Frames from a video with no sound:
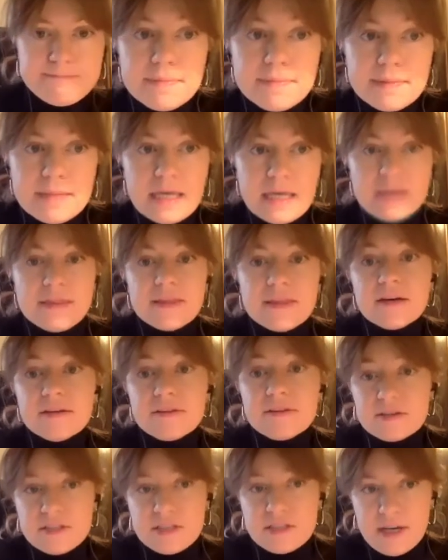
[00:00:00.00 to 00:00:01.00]

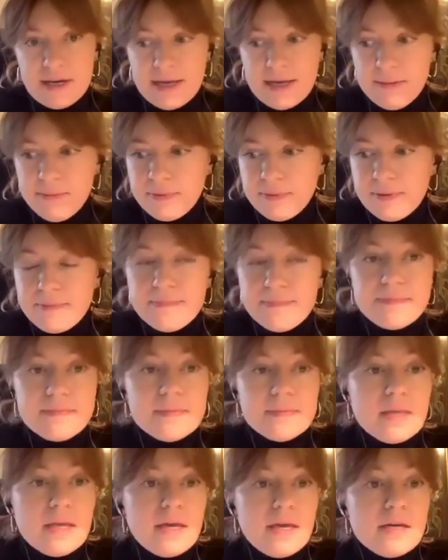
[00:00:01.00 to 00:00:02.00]
Another type
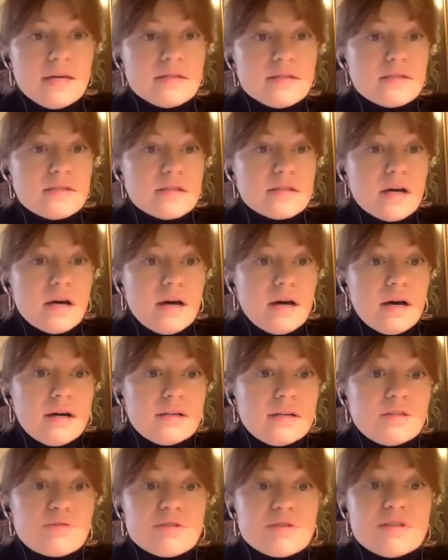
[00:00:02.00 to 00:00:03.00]
is
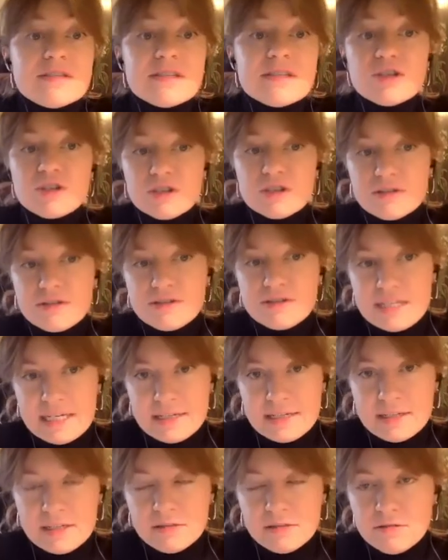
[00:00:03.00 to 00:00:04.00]
transitional
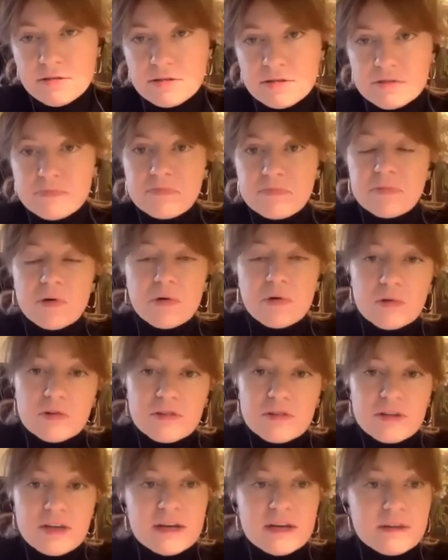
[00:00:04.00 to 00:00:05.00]
signals, or
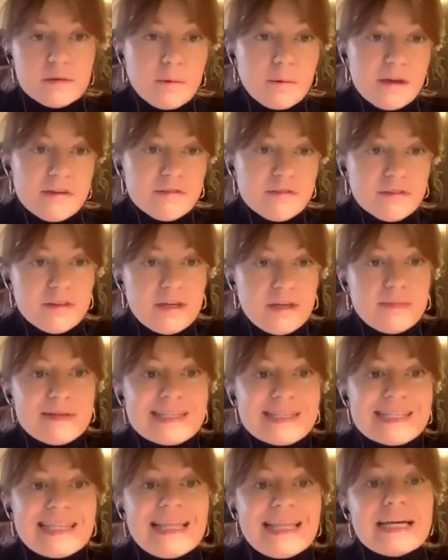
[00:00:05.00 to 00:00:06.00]
the other way for them
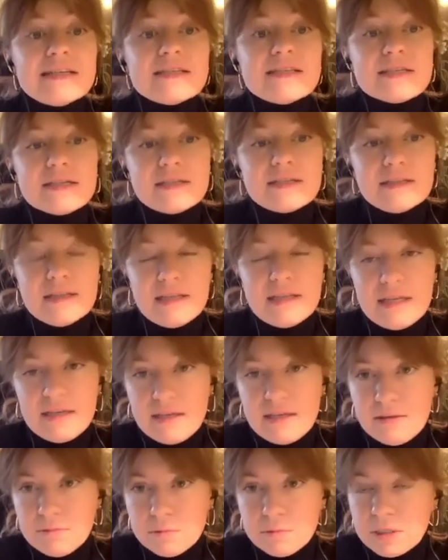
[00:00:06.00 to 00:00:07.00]
is lexical
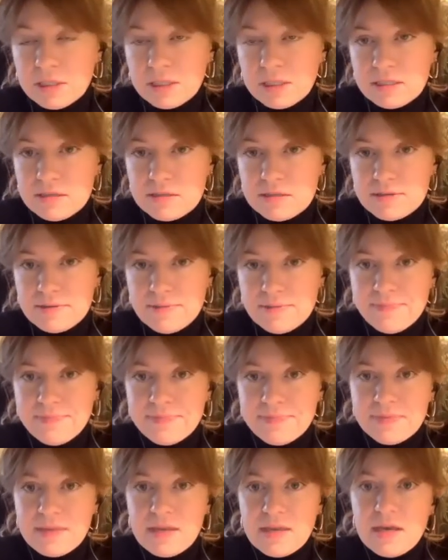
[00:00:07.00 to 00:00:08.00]
linking words.
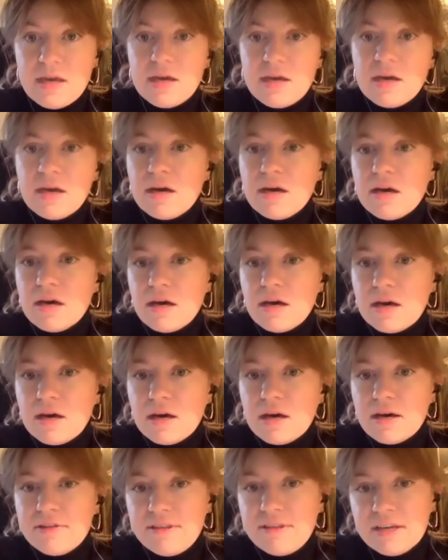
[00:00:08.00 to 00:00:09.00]

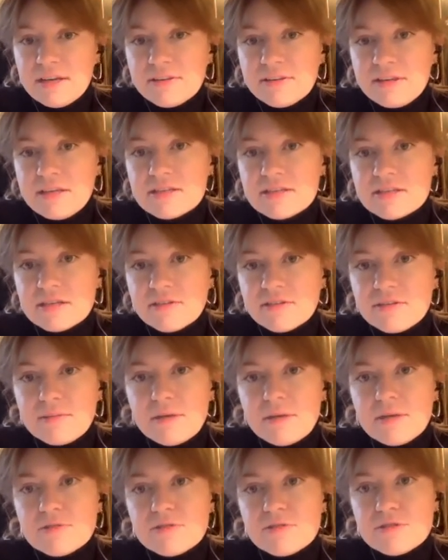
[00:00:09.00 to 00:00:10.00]
I think these are the
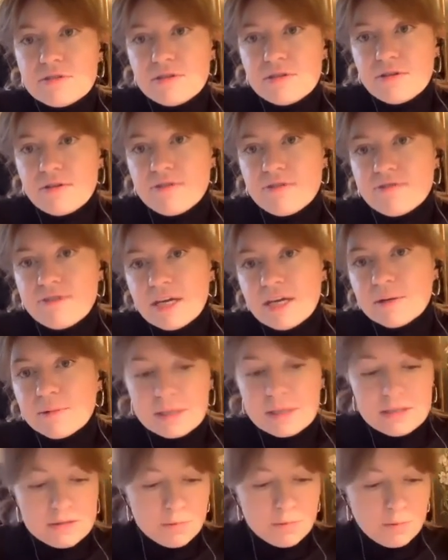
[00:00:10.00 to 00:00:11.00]
most
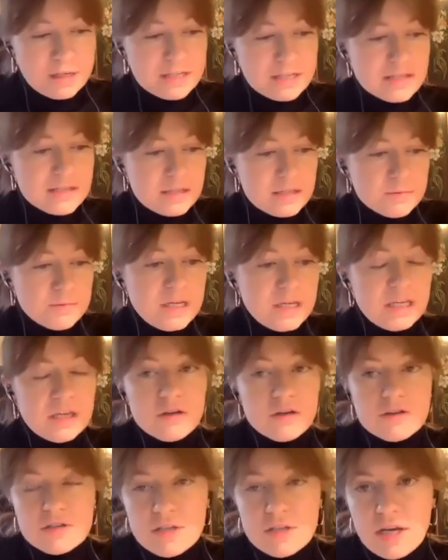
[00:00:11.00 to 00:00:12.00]
frequent ones that we
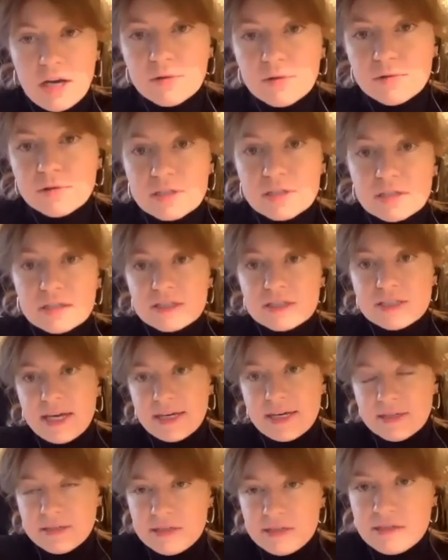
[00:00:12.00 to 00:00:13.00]
use in our
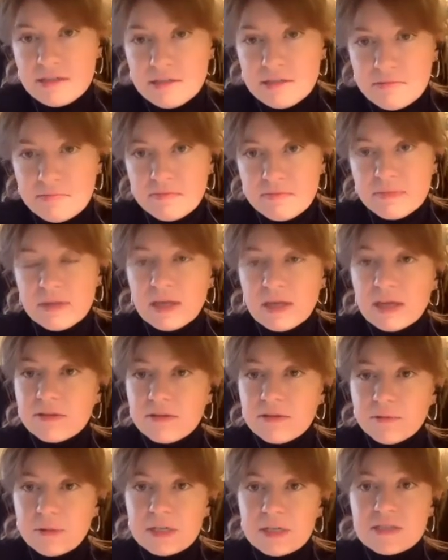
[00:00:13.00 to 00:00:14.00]
texts, and
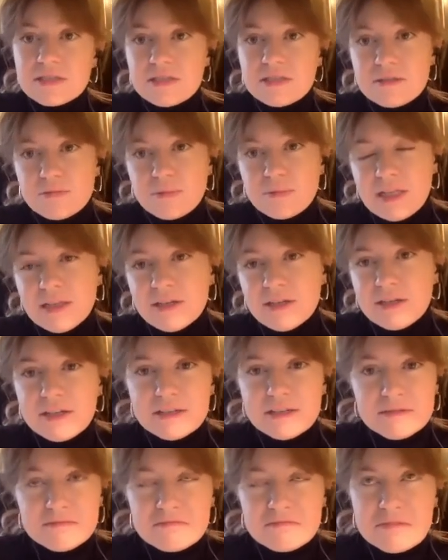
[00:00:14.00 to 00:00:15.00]
the ones that we
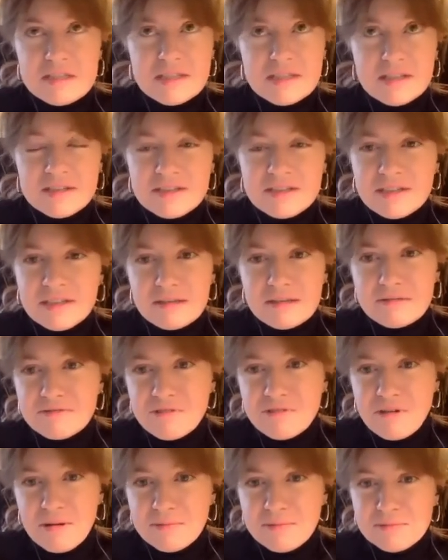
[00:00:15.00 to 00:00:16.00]
learn starting
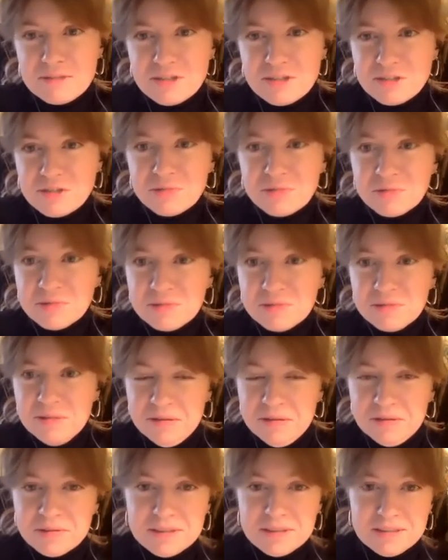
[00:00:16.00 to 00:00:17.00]
from school
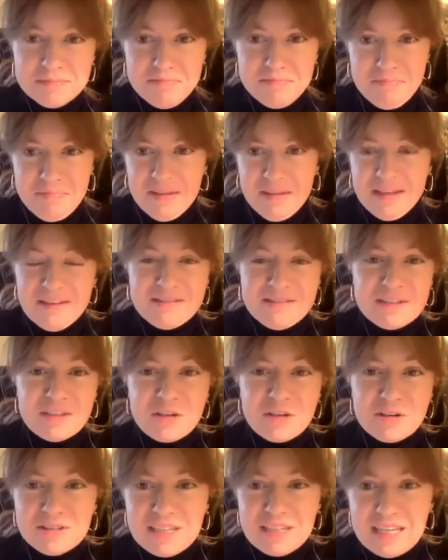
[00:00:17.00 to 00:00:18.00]
or even
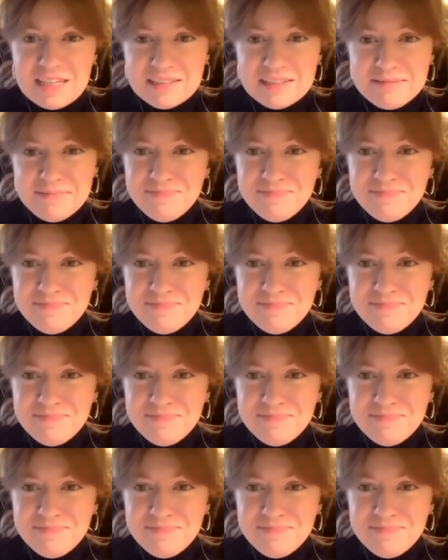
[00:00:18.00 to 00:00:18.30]
earlier.